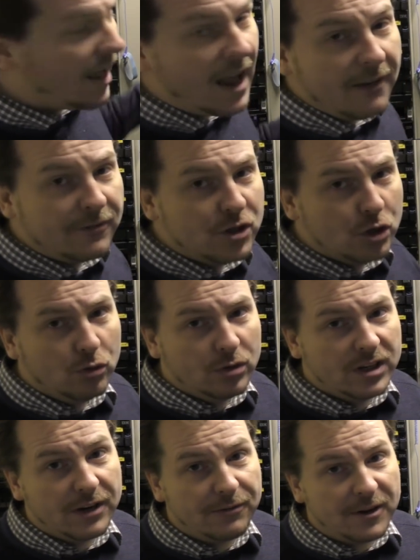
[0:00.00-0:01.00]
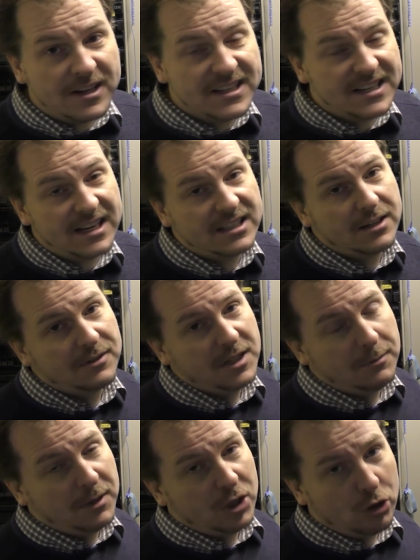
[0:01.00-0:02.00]
I have two different sets of
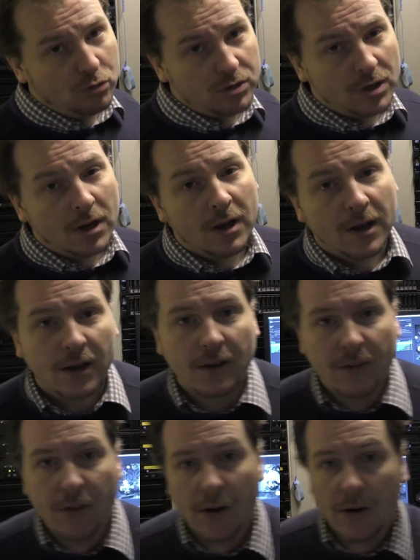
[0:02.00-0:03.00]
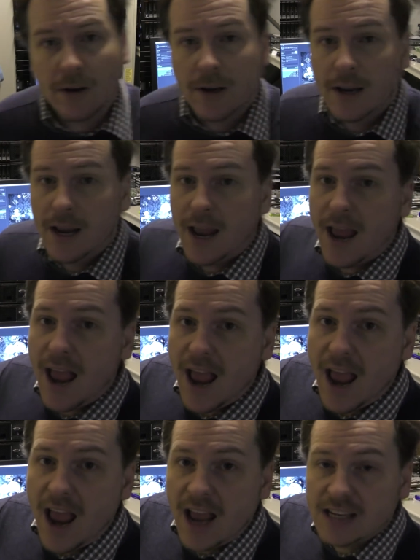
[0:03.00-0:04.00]
CPUs the
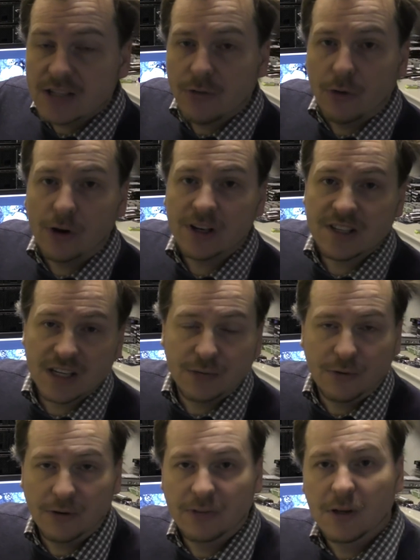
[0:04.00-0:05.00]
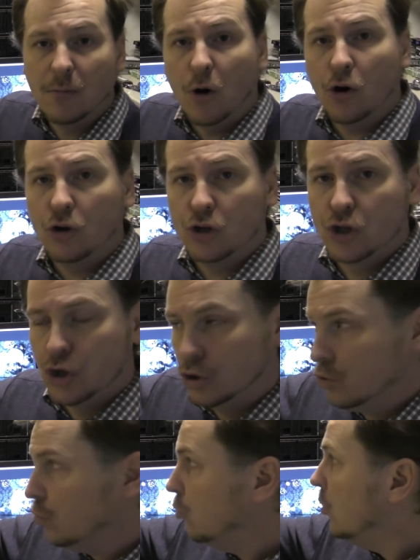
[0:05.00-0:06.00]
X3650 Model
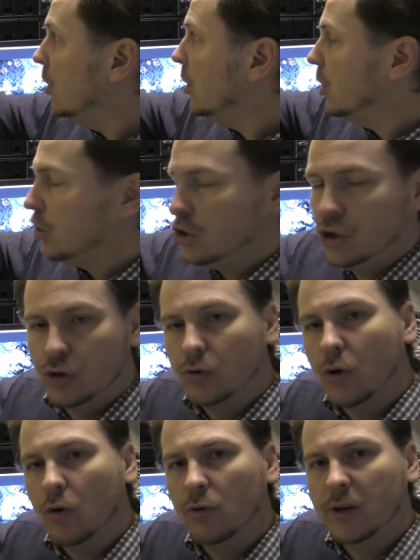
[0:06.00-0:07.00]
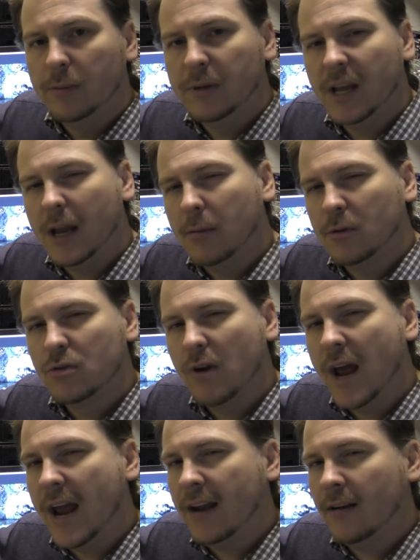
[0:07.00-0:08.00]
2 should only be able to
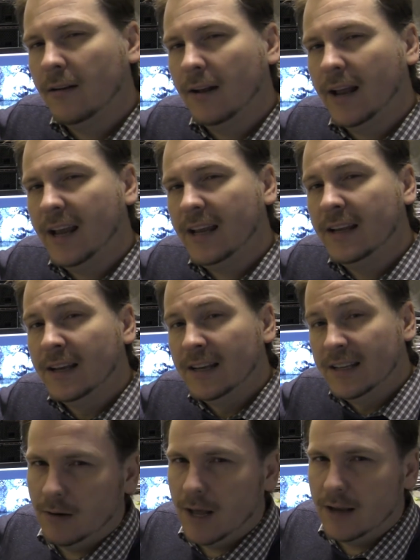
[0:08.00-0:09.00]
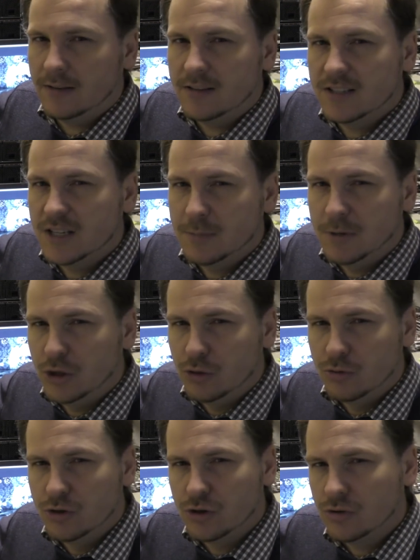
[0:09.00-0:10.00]
handle a like the
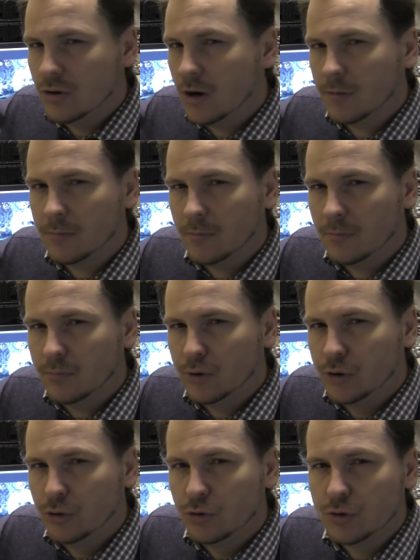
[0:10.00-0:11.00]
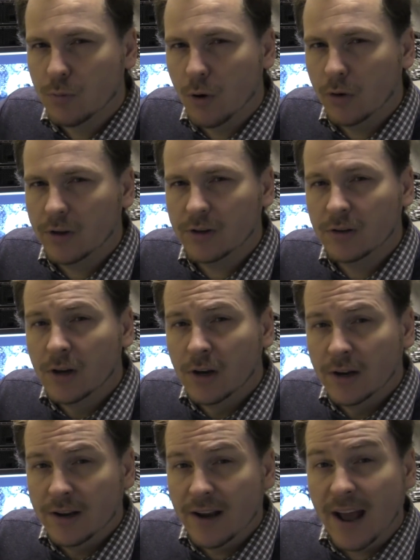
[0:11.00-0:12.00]
CPU should not produce more than
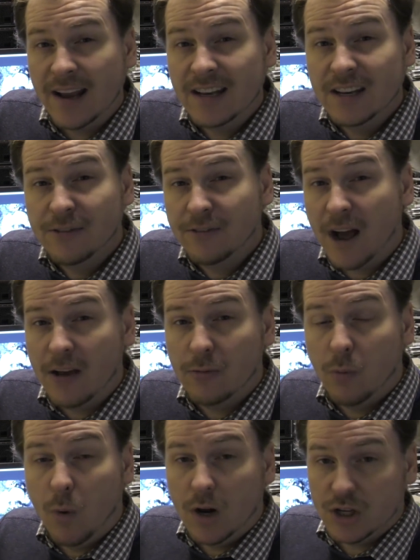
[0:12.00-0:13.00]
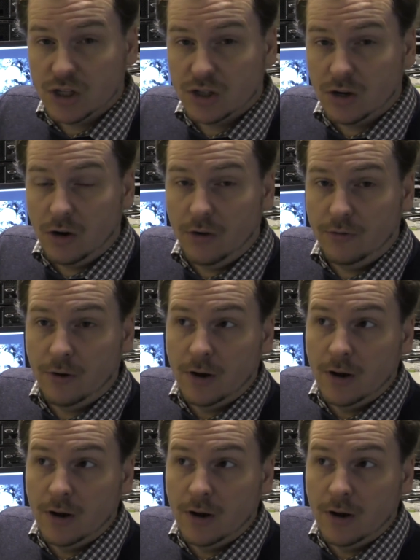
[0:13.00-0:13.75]
95 watts of